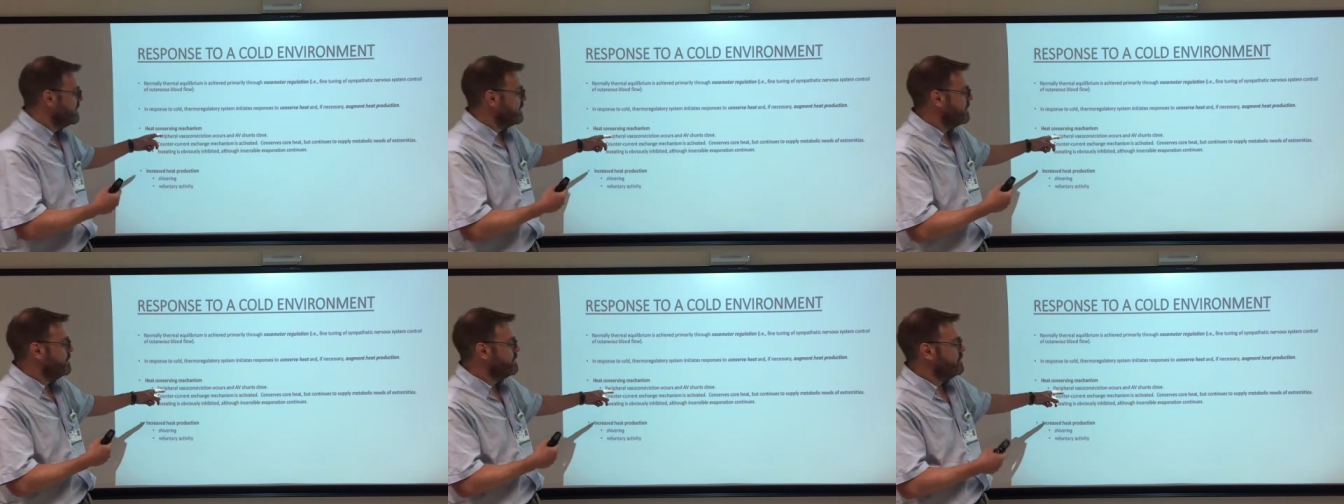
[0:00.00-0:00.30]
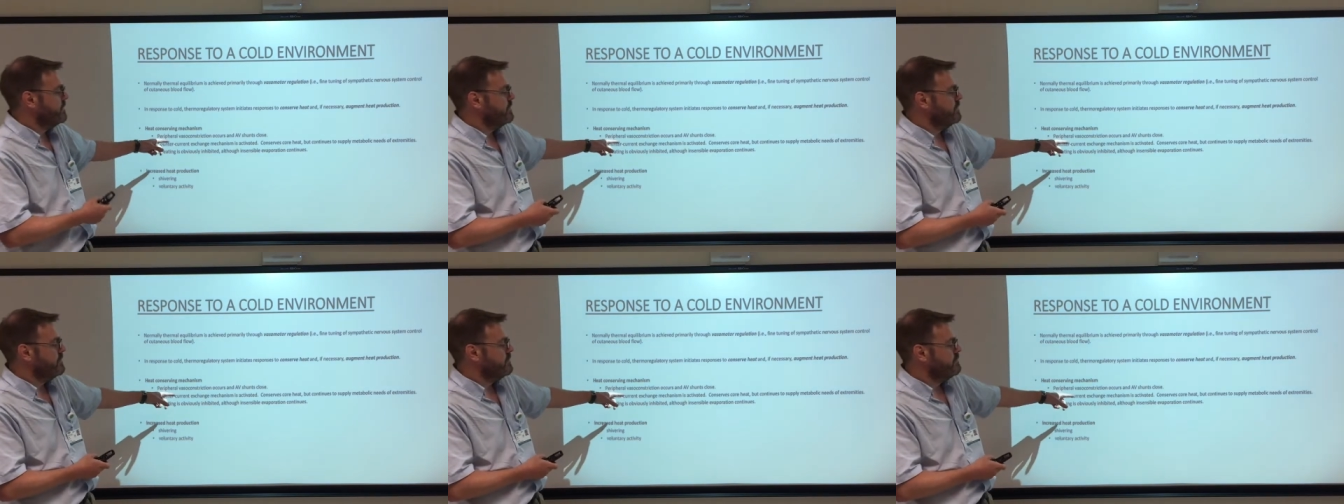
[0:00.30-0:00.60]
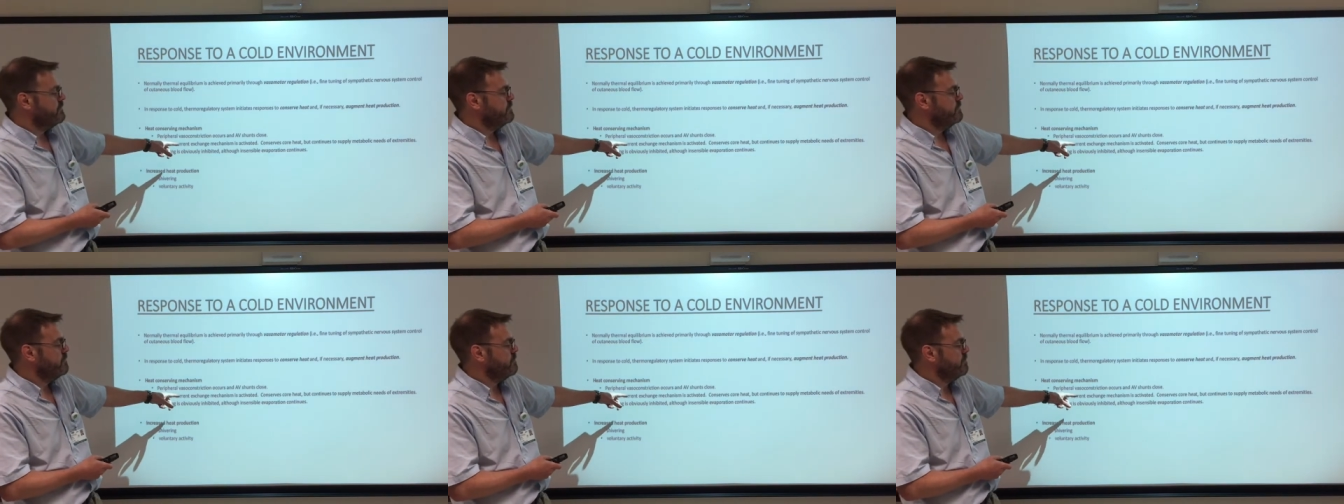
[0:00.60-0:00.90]
the
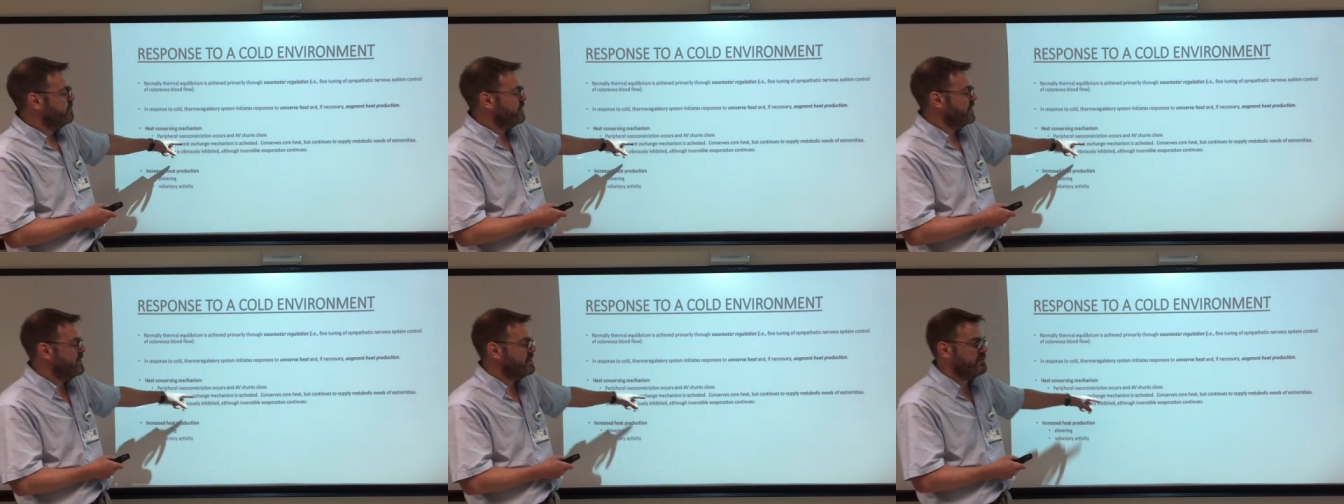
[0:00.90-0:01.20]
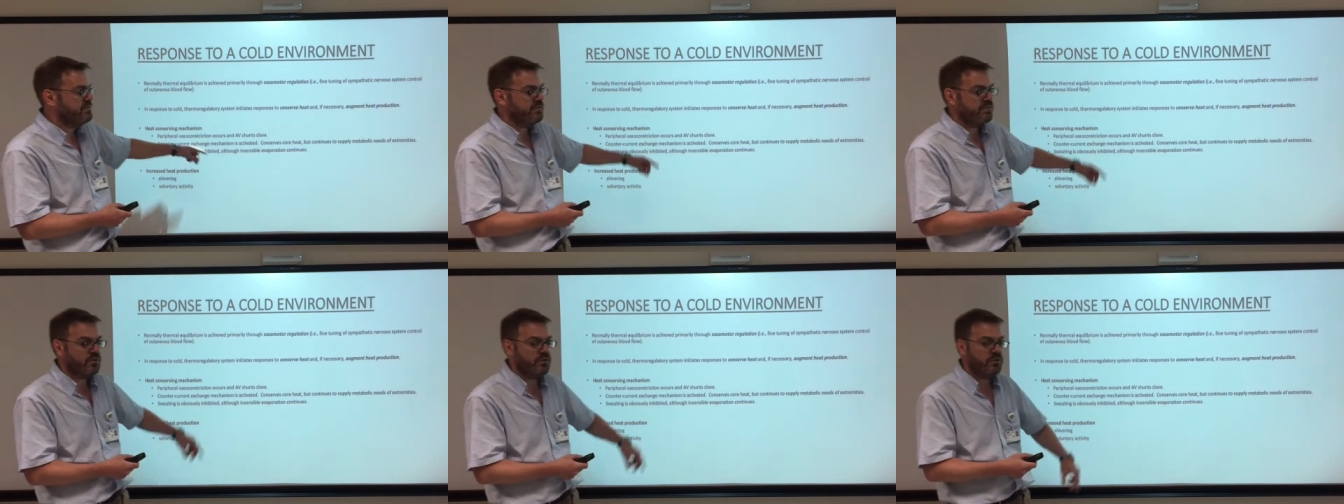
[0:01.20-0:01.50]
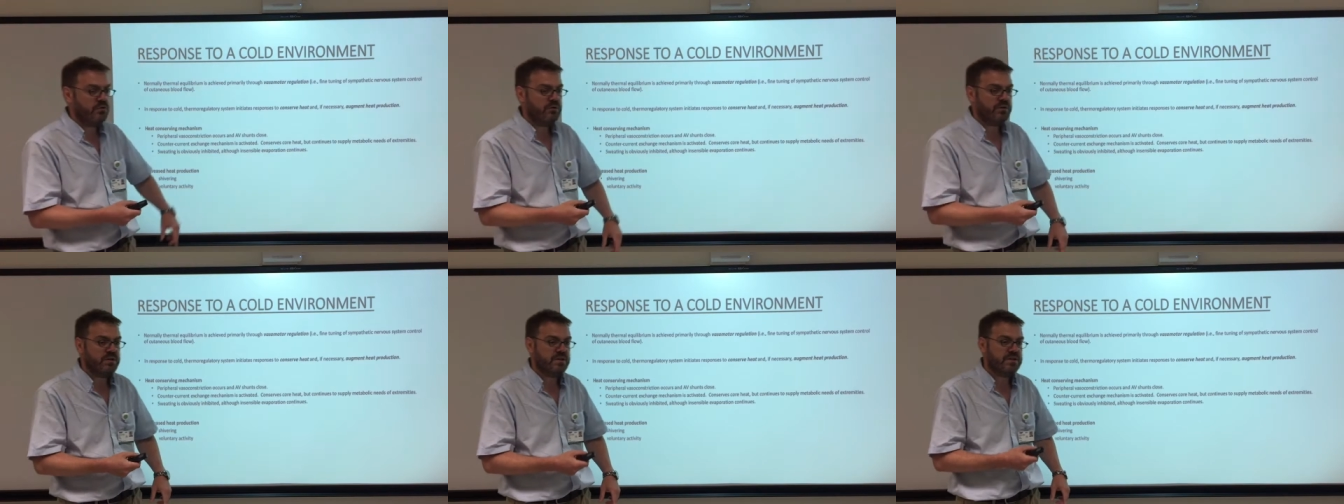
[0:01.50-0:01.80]
blood
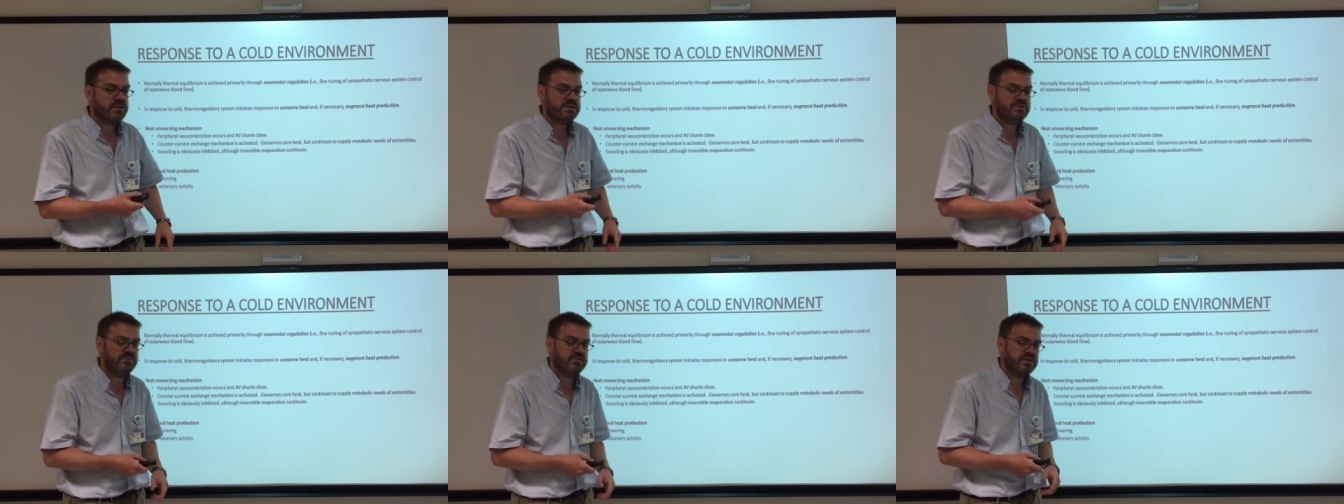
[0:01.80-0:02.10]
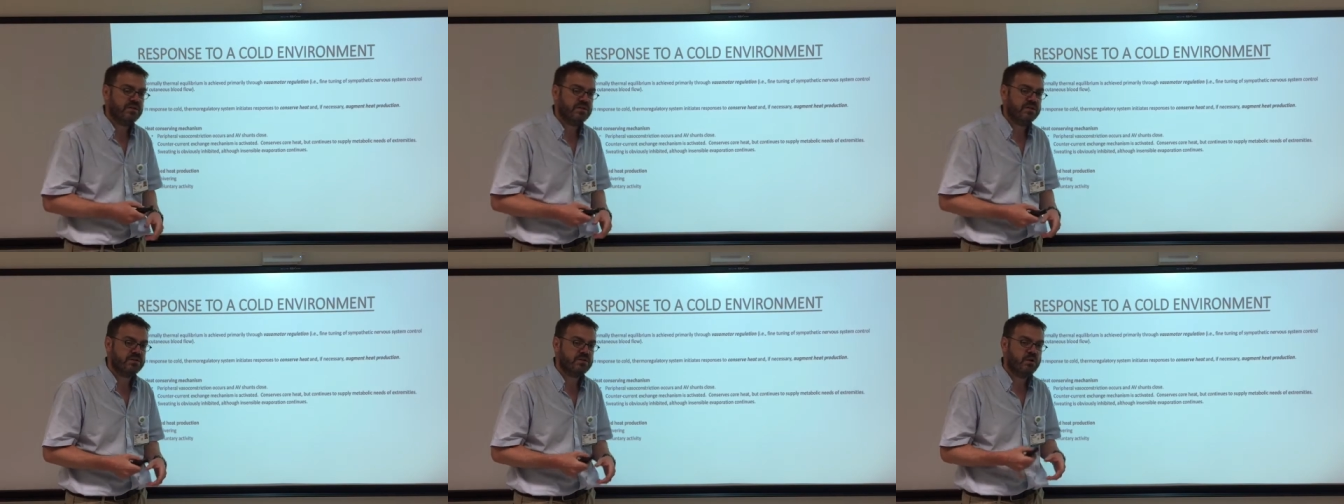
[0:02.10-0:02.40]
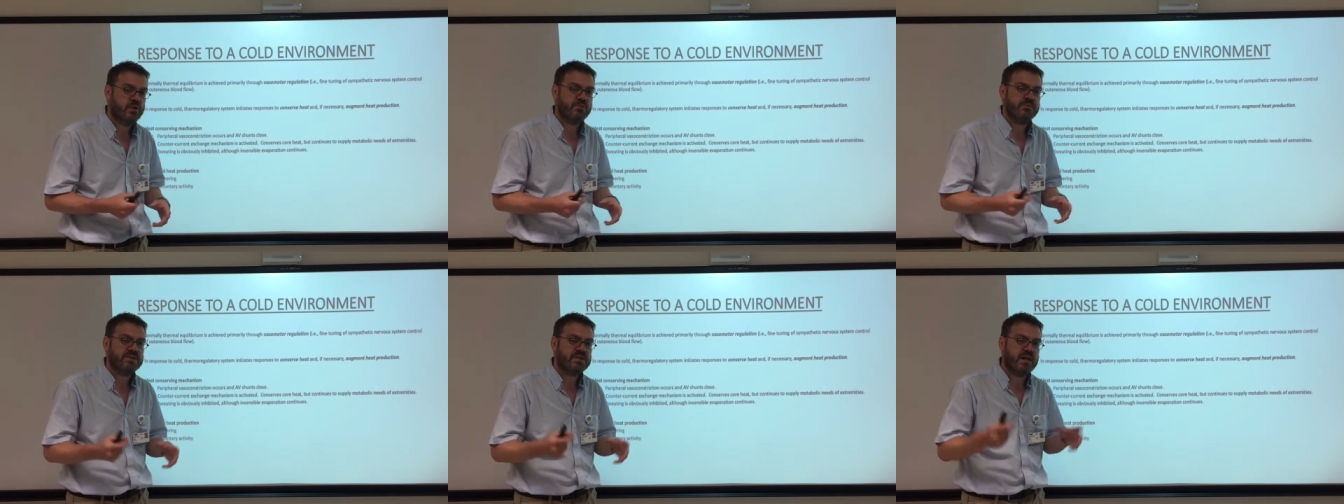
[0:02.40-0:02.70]
flow in these venous
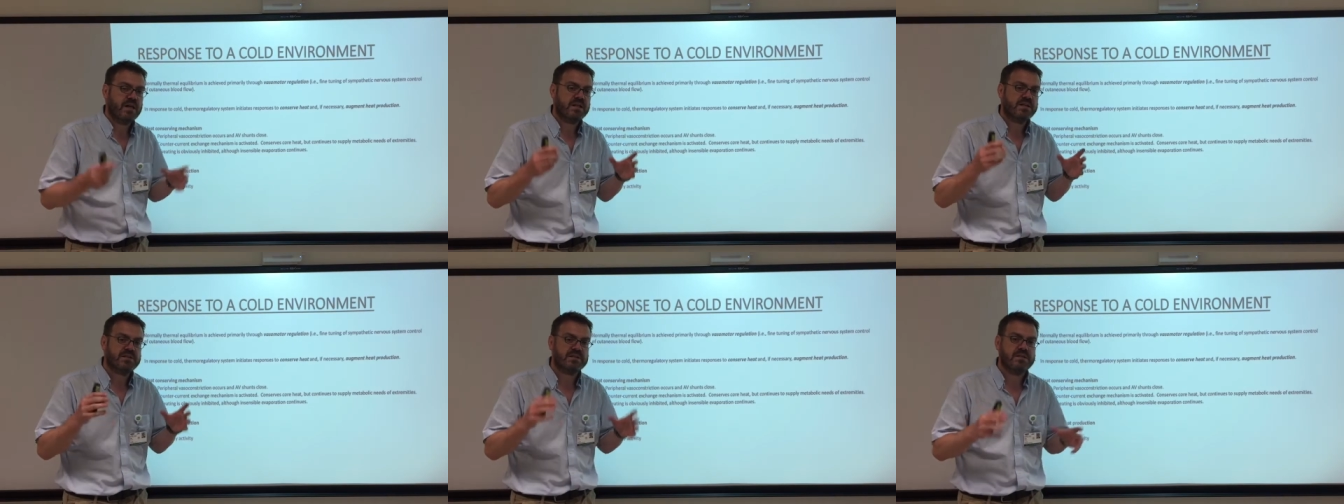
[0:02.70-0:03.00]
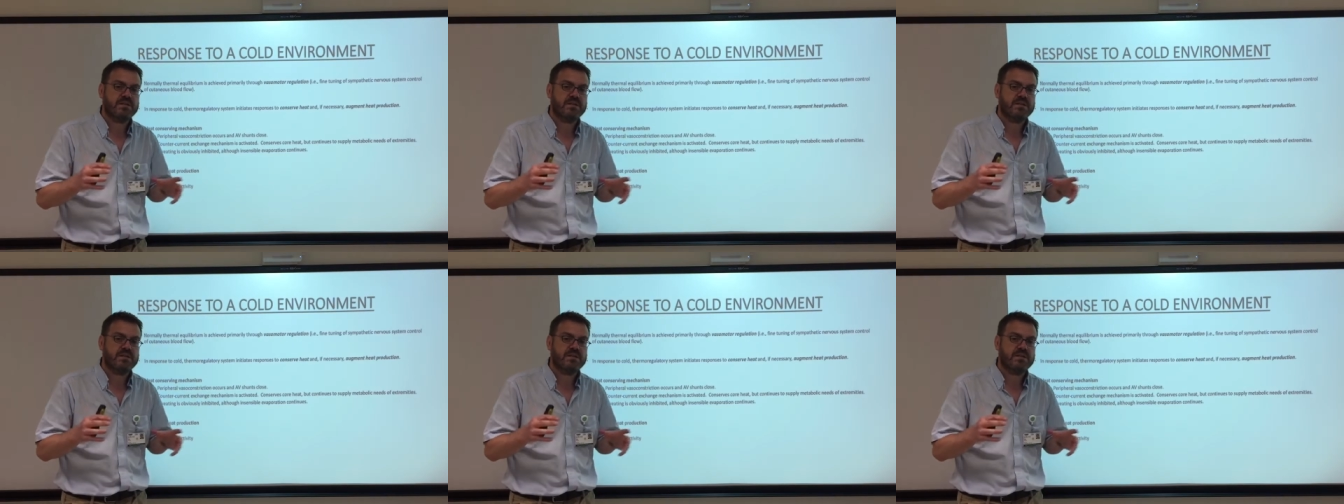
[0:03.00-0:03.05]
comatans.